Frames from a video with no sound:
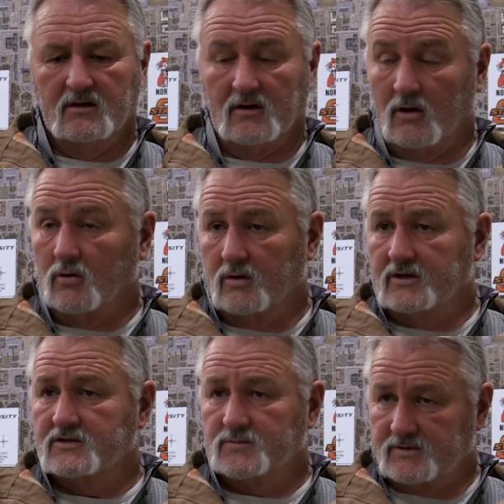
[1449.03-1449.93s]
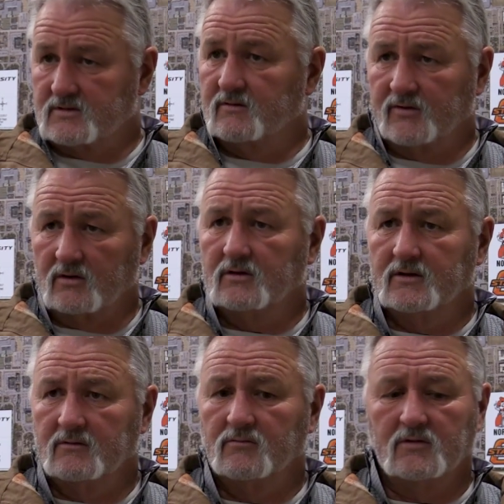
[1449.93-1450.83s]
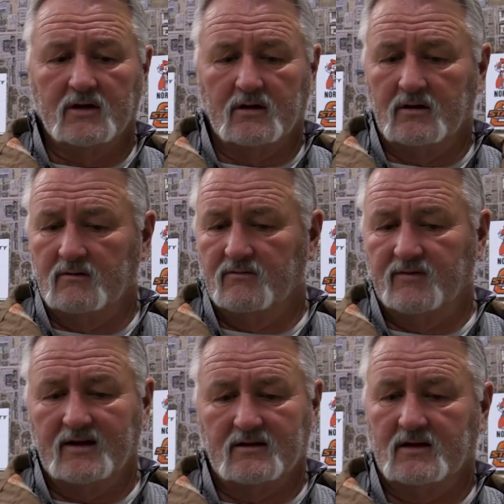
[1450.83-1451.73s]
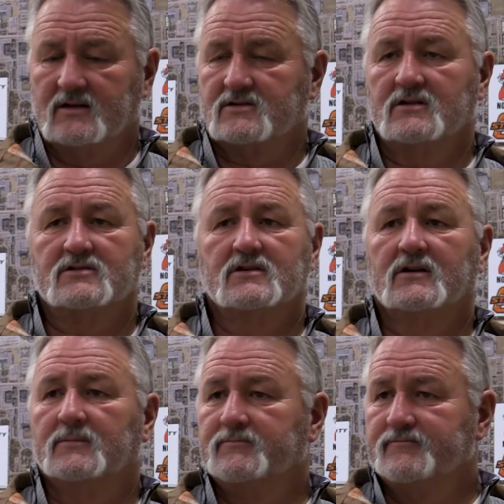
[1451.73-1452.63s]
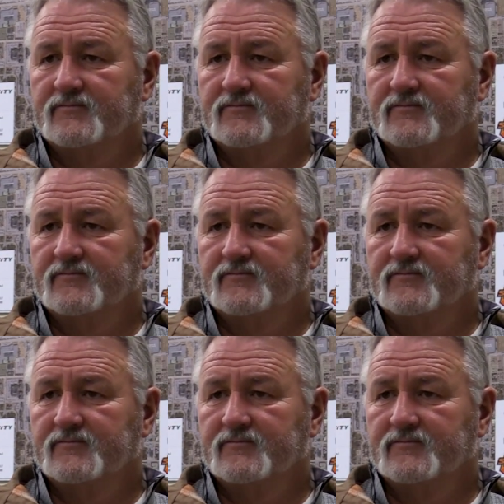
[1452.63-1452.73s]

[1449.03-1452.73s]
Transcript: long range specifically, did a fantastic job,